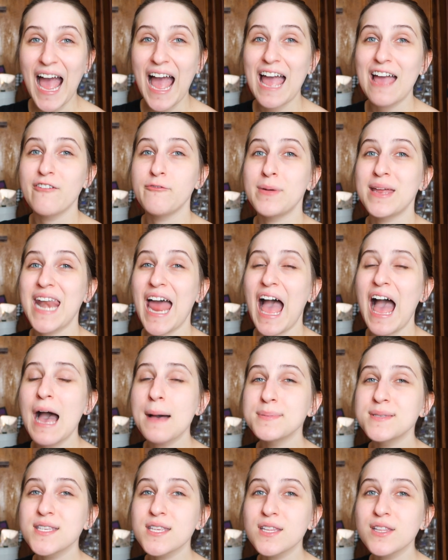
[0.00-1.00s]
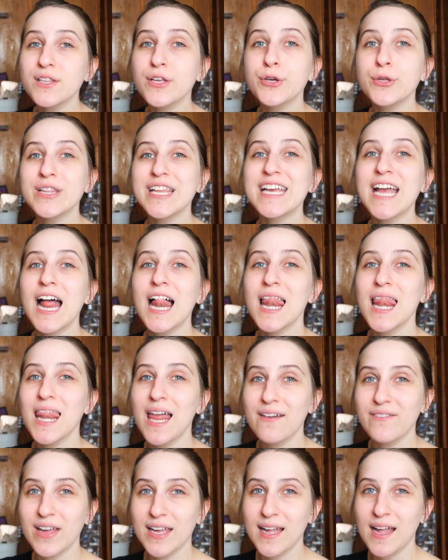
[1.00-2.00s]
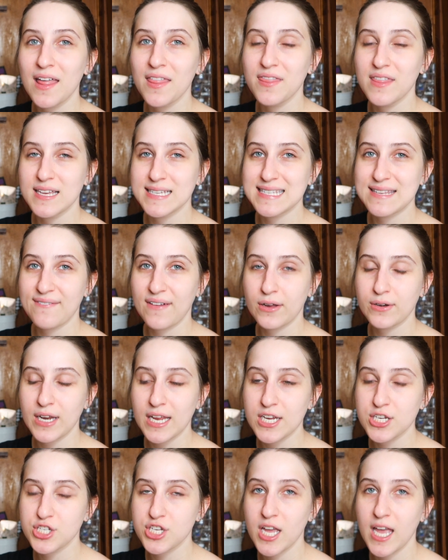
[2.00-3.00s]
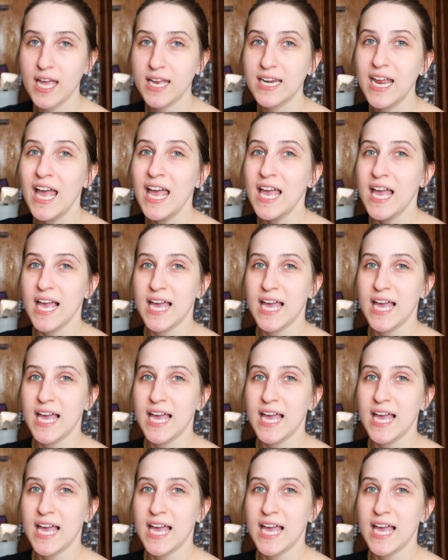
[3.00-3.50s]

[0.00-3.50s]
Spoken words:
I have been absolutely loving this foundation.